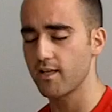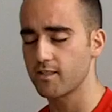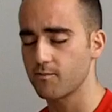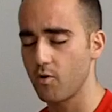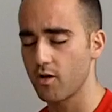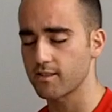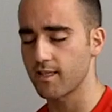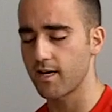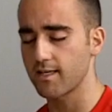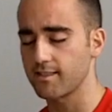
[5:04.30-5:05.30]
red spots
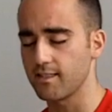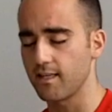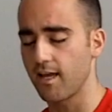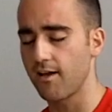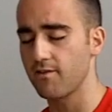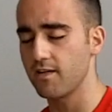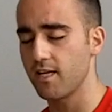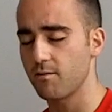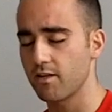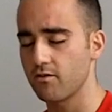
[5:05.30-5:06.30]
that I see. They have a
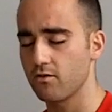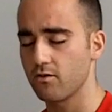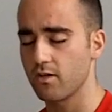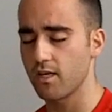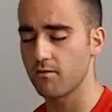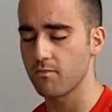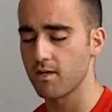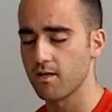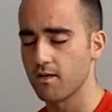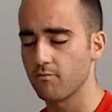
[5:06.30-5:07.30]
name, I don't know the name.
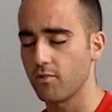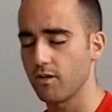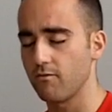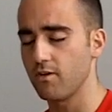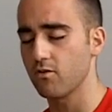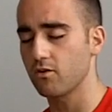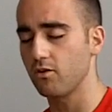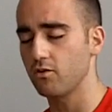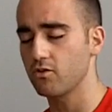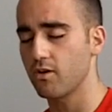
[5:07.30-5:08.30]
But when you
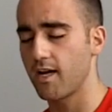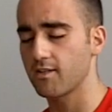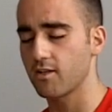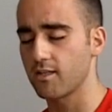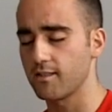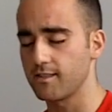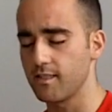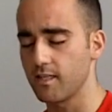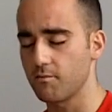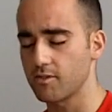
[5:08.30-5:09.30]
close your eyes, you can
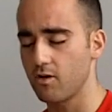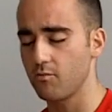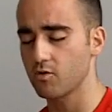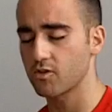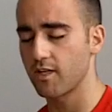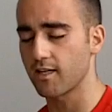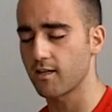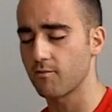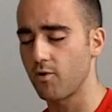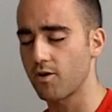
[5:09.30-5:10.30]
see them. It's almost
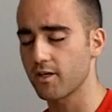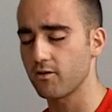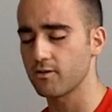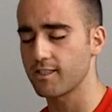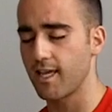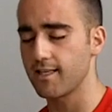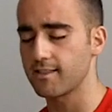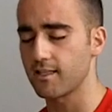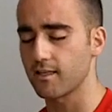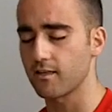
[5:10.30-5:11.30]
like particles
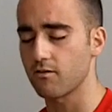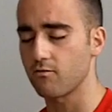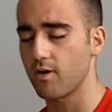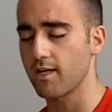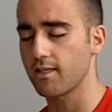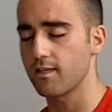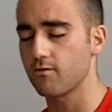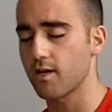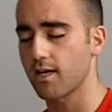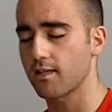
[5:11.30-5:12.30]
dancing. They're white
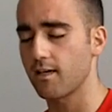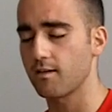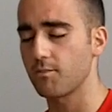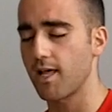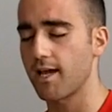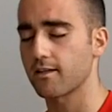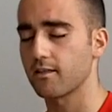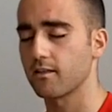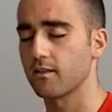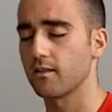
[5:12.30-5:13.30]
and red and
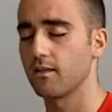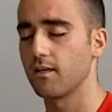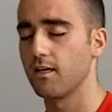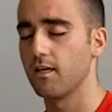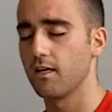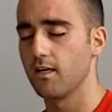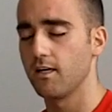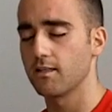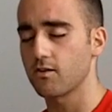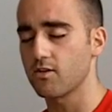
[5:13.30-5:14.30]
black.
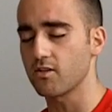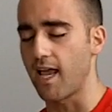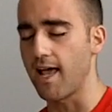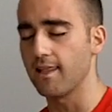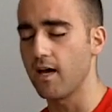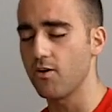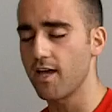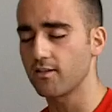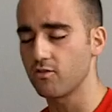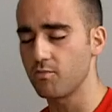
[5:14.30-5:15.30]
So I just allow
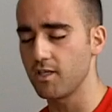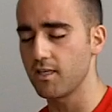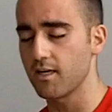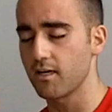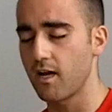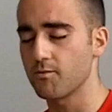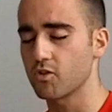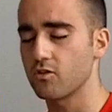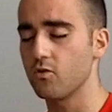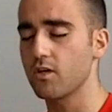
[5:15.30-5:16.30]
that to be there. I'm
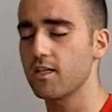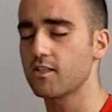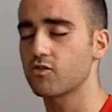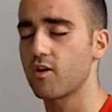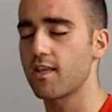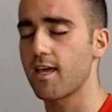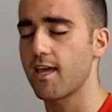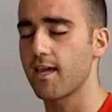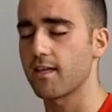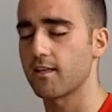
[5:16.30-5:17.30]
just looking straight
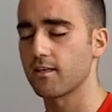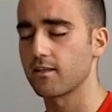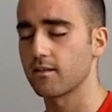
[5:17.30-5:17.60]
ahead.